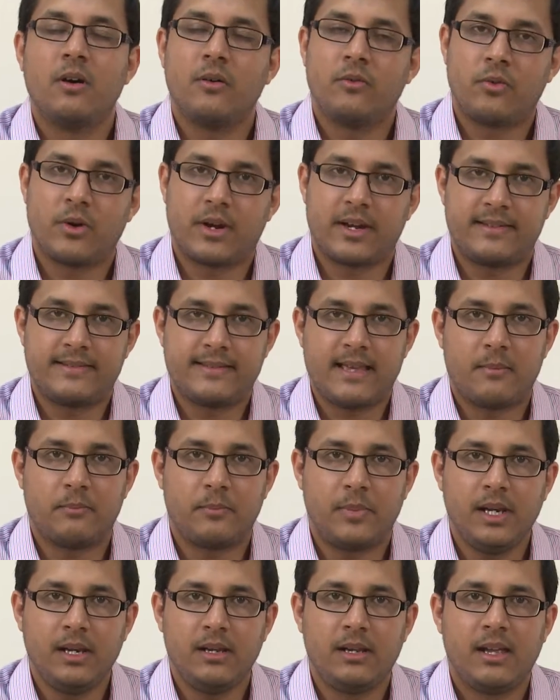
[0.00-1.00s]
For
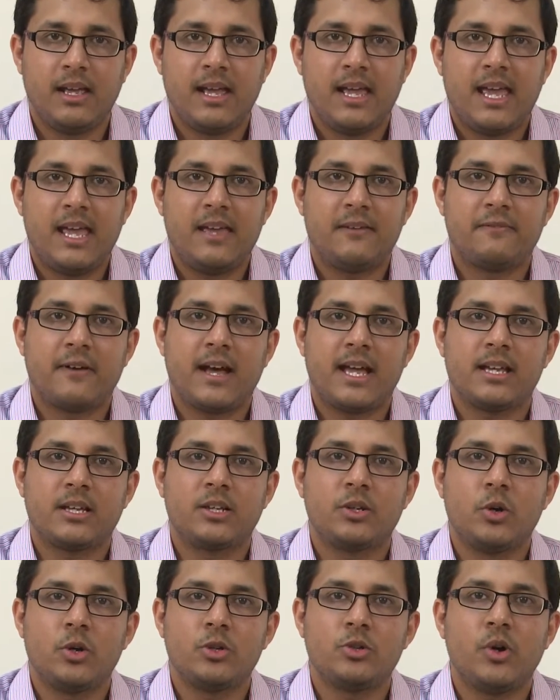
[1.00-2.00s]
example, if I
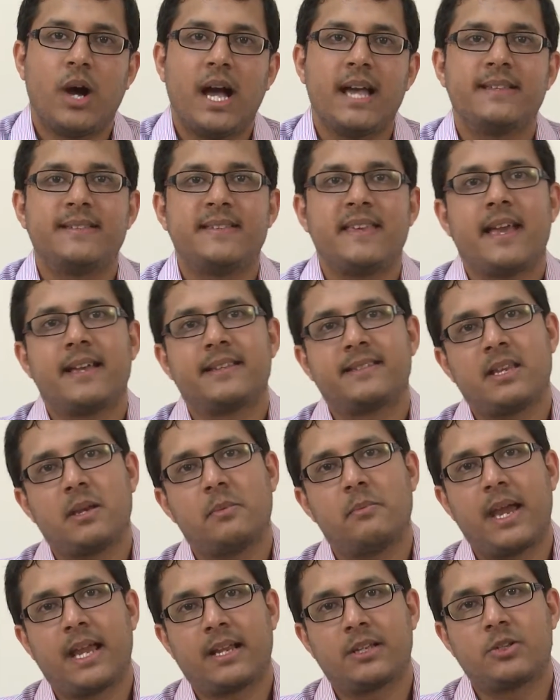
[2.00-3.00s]
go to
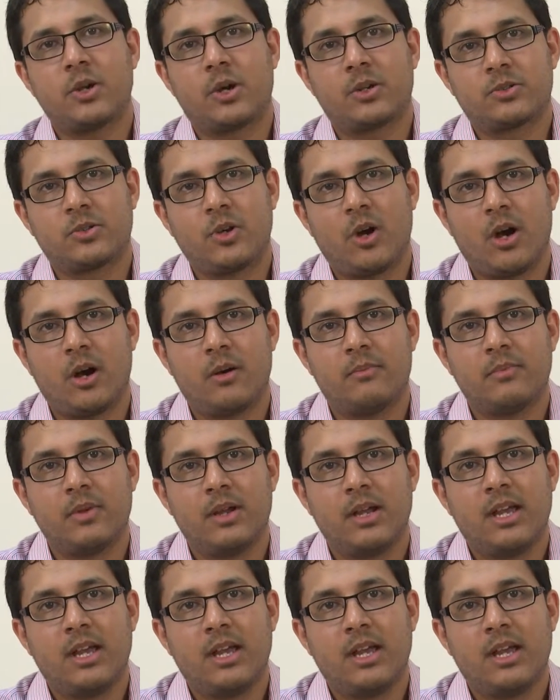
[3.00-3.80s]
ICICIbank.com,